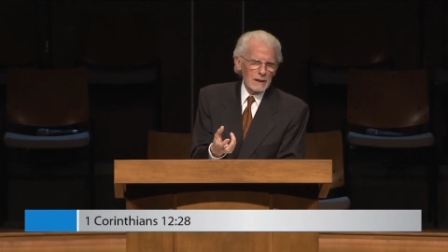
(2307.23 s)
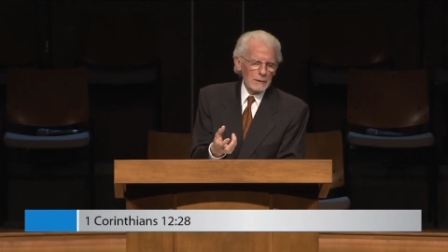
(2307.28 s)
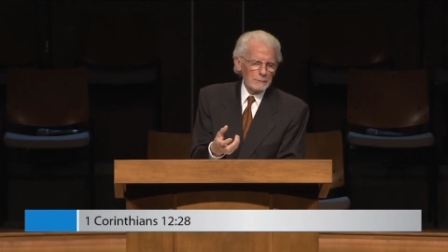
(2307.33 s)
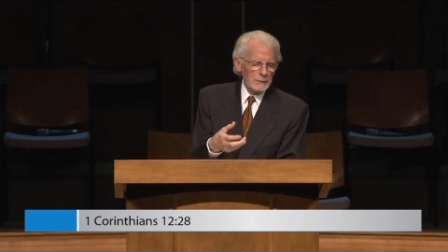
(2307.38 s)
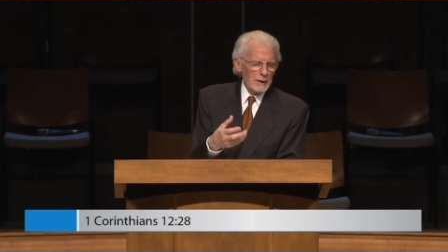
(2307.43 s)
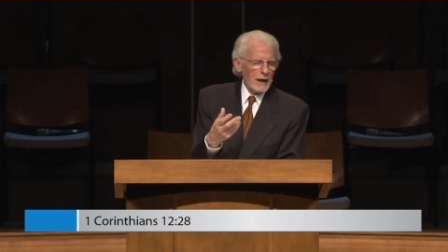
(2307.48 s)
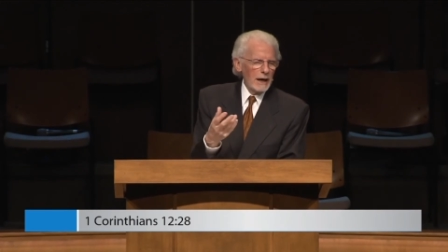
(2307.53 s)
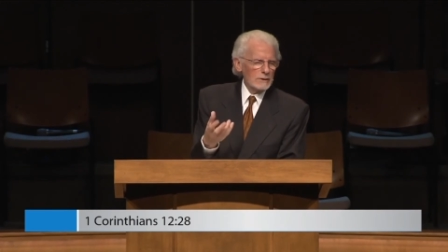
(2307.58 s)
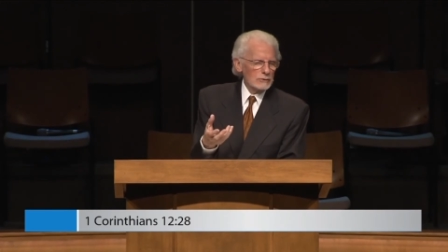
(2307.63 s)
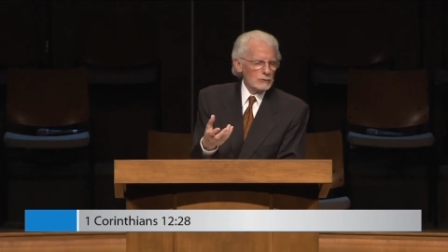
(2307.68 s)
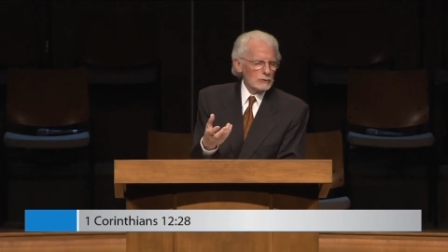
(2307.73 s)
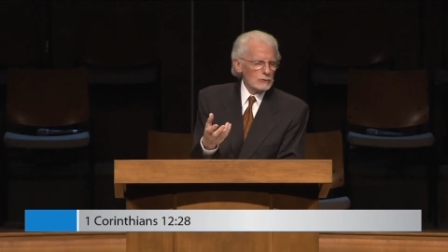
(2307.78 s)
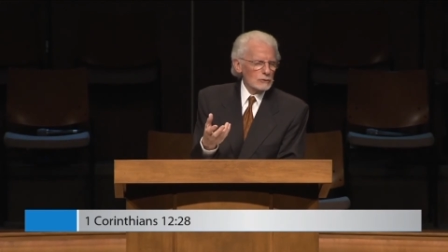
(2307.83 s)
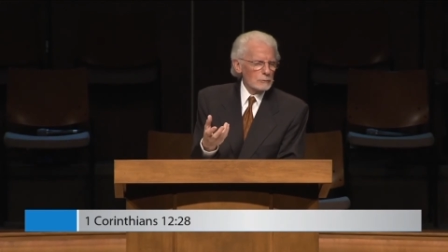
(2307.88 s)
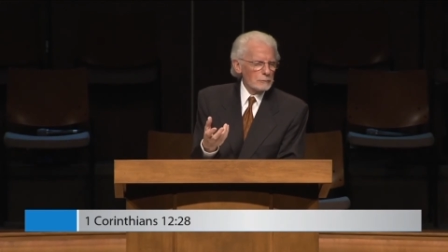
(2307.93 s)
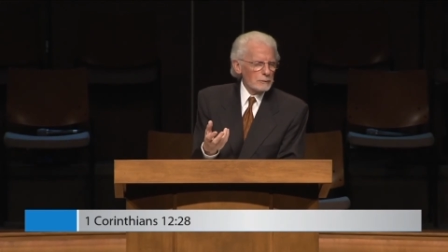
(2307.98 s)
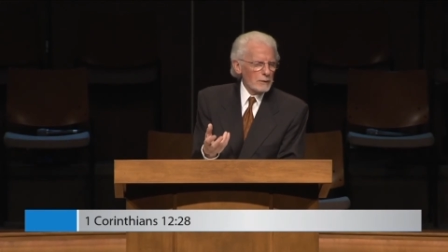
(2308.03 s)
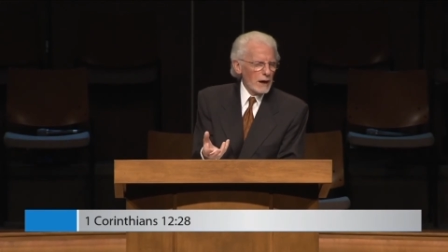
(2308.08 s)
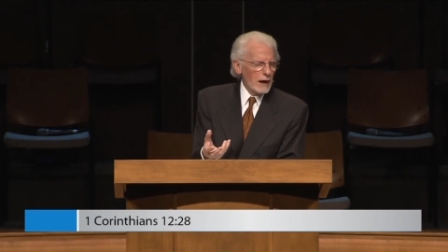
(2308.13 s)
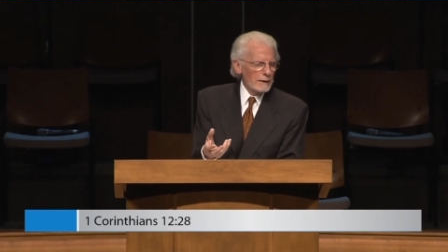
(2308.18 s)

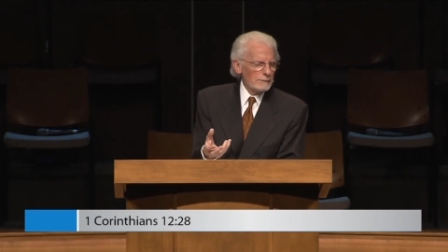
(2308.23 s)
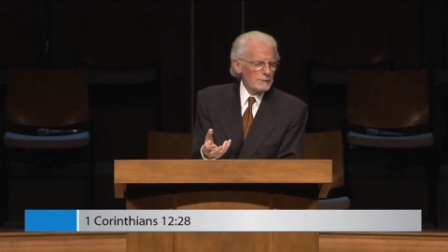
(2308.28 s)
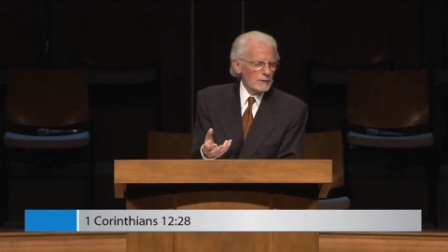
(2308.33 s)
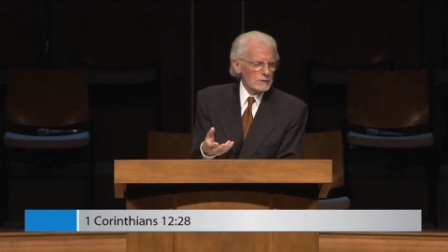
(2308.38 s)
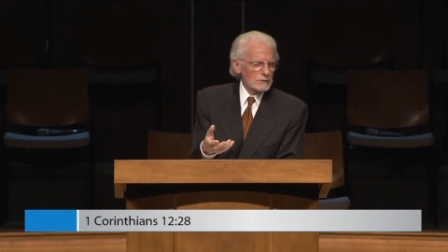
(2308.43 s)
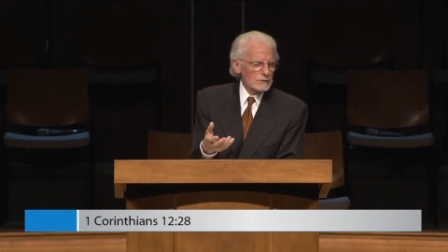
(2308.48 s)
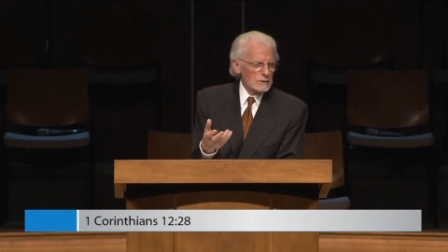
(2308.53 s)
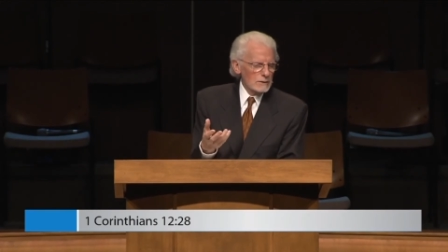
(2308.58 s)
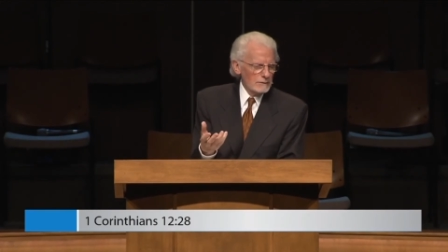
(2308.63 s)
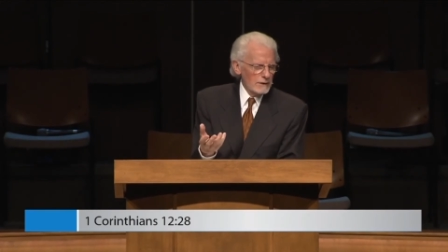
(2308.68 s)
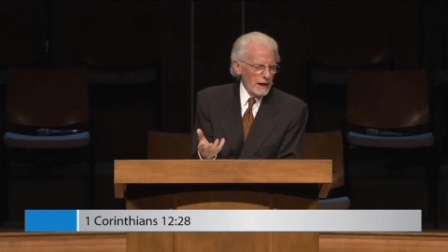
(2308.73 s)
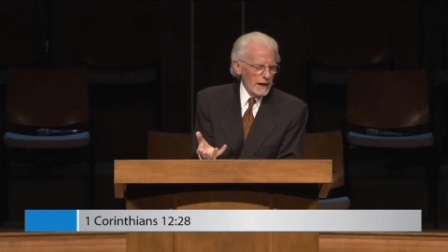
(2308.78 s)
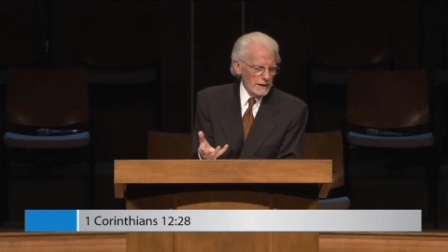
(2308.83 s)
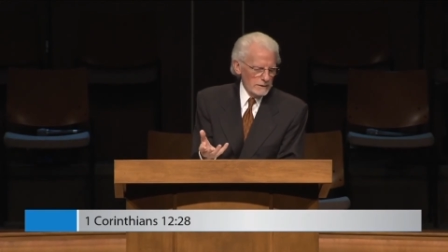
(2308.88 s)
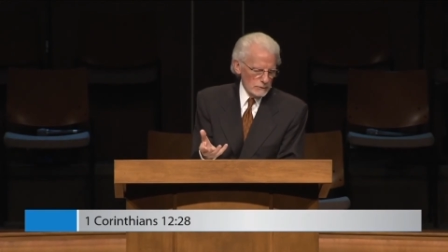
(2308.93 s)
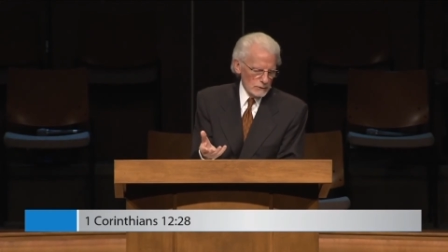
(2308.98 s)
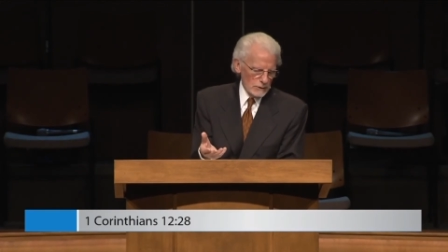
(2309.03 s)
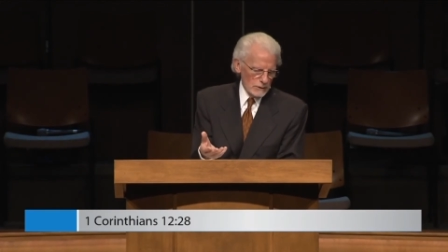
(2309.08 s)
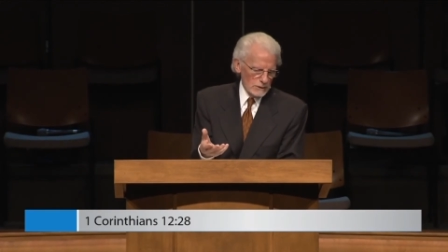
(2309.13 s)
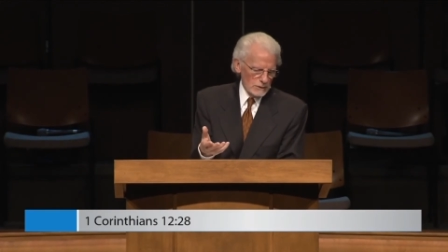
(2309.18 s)
apostles, prophets,
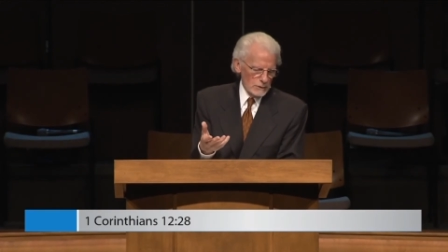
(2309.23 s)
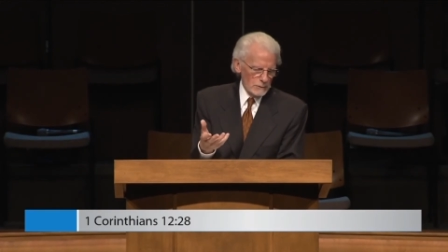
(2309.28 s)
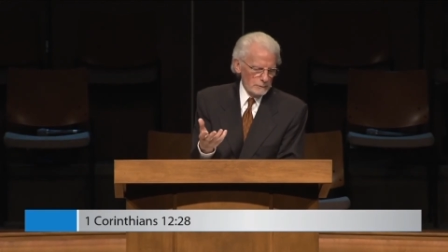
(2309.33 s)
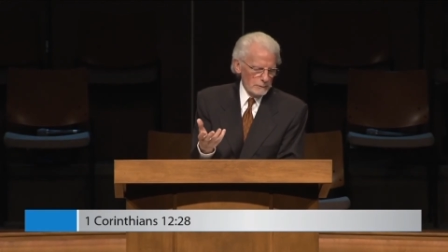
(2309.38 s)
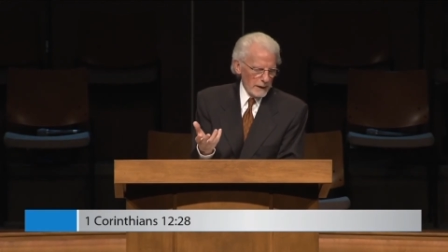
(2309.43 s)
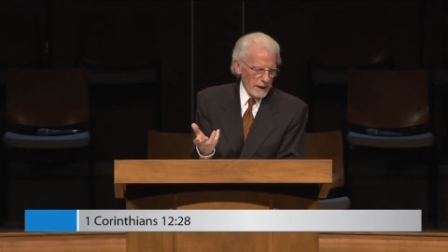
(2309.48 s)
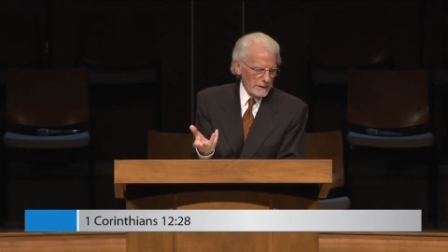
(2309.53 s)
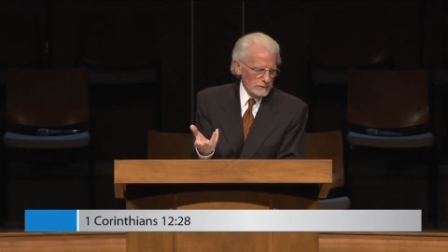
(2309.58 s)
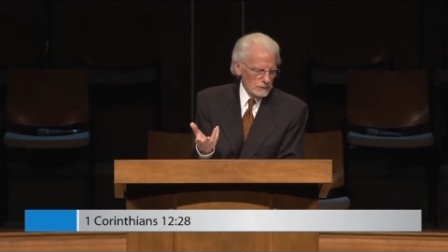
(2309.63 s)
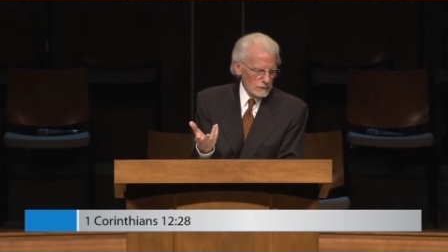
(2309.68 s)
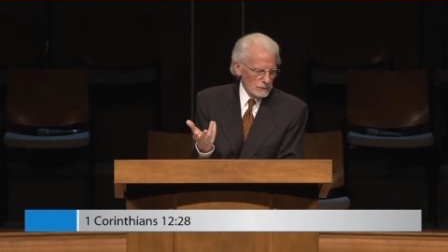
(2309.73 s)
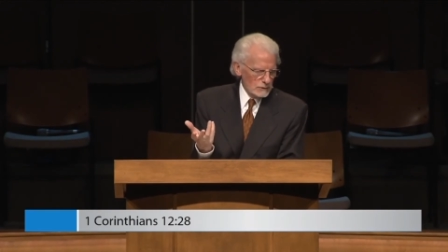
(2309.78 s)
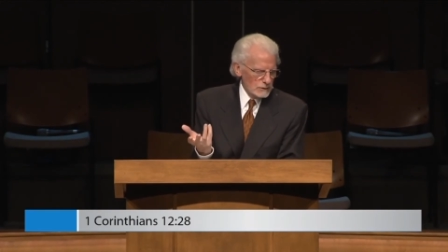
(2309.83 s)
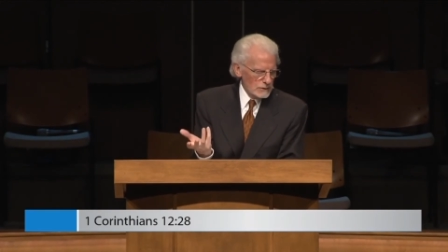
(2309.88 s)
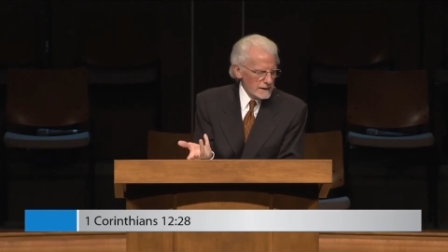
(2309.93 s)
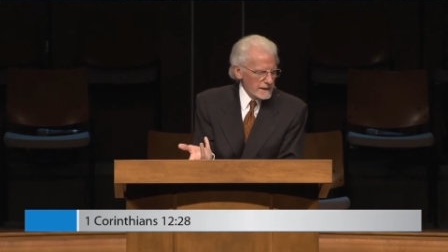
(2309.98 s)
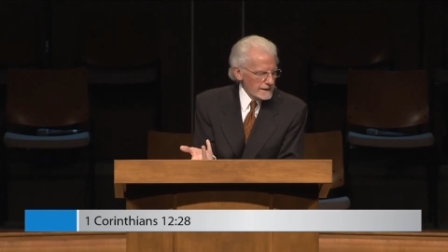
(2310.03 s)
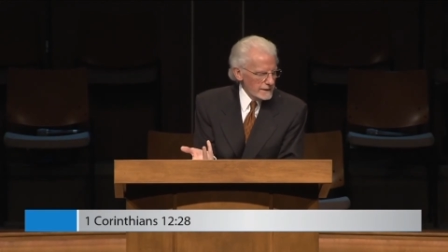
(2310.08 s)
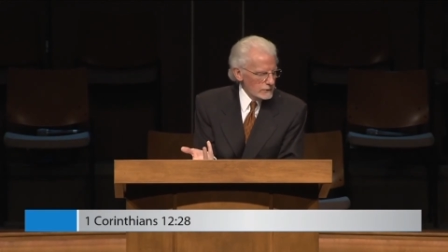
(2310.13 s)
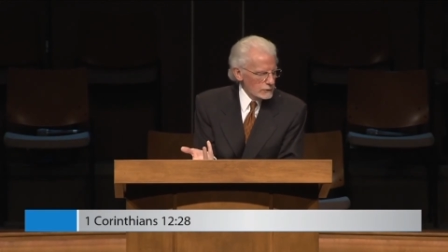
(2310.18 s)
evangelists,
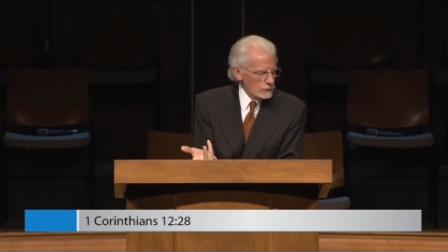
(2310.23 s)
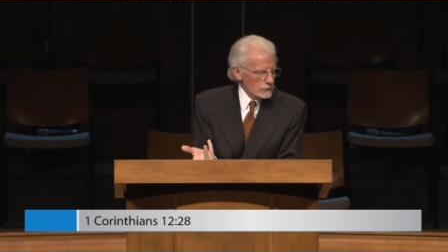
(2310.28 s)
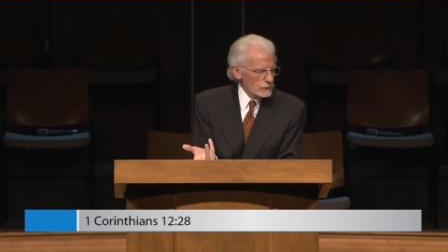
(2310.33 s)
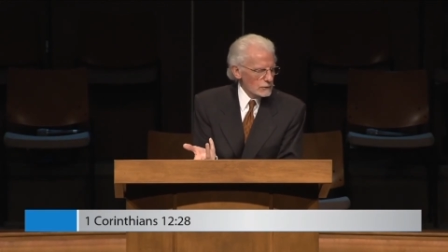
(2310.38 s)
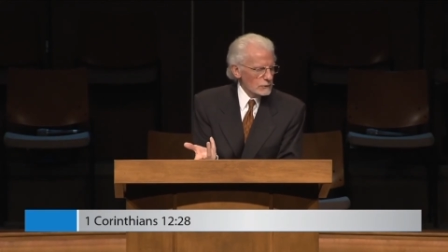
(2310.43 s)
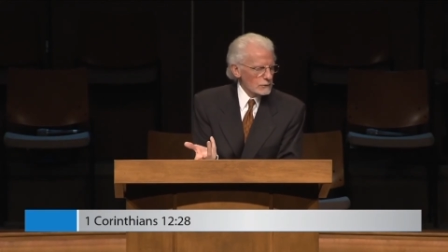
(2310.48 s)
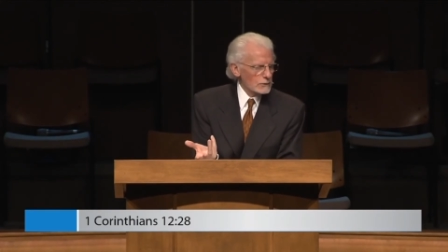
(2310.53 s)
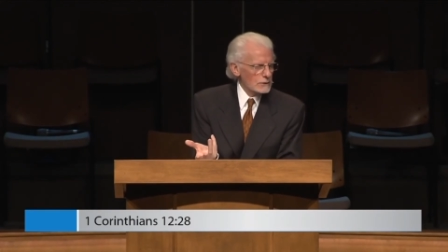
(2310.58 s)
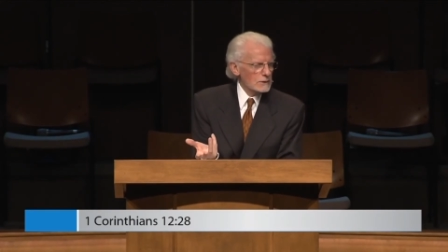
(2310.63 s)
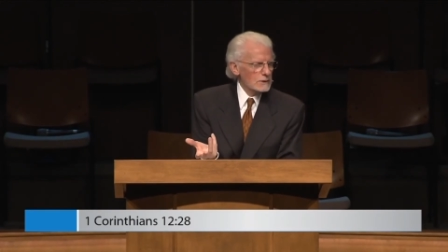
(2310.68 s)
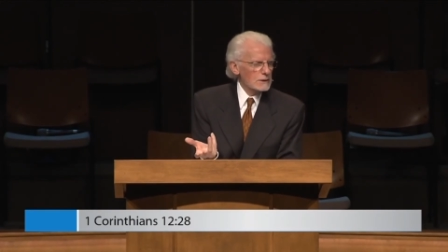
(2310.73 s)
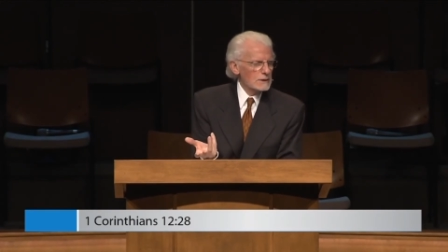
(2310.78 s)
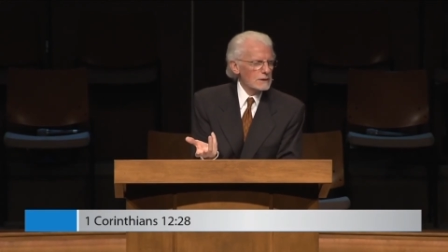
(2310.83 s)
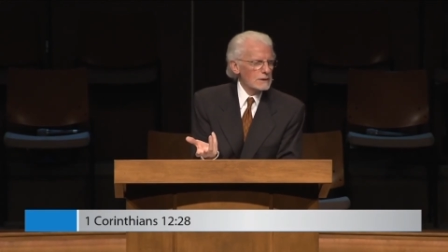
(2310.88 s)
pastors, teachers